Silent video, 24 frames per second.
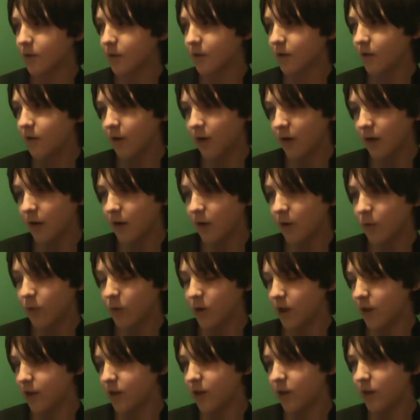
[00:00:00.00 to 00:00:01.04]

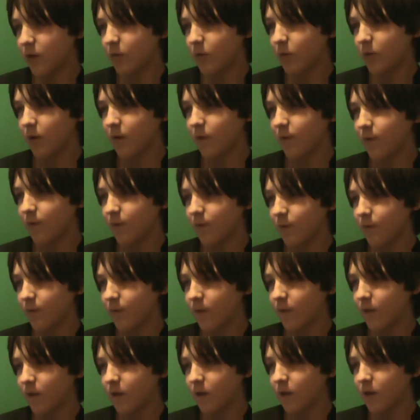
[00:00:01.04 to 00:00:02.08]
acquainted with
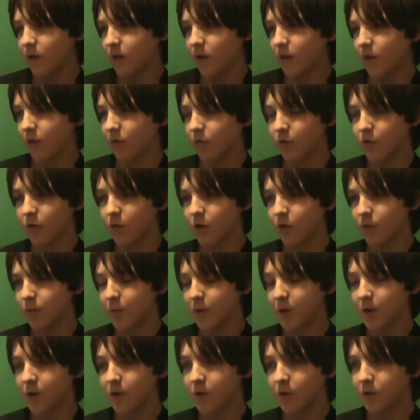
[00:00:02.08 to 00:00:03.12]
his
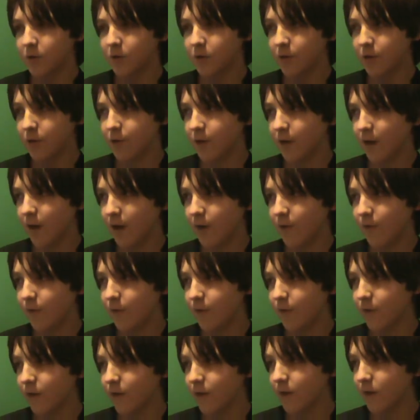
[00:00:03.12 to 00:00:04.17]
crossbow and
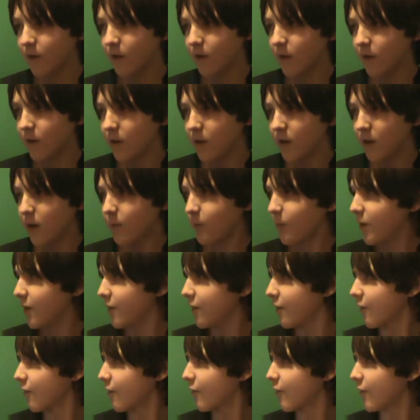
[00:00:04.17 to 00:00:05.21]
stuff, and
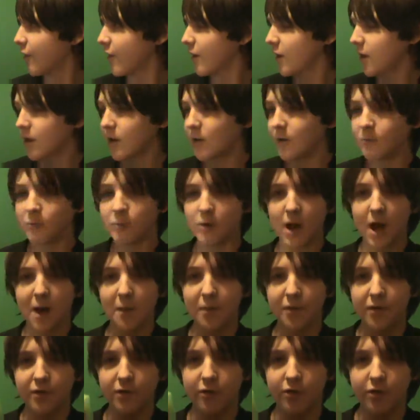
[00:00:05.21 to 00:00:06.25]
basically what
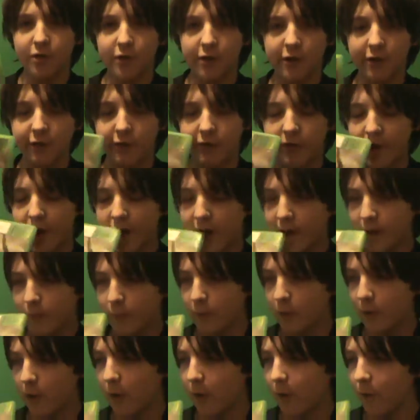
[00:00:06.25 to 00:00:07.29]
happened to their dad,
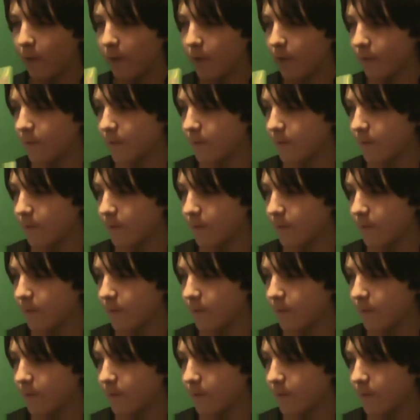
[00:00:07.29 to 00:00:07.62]
Will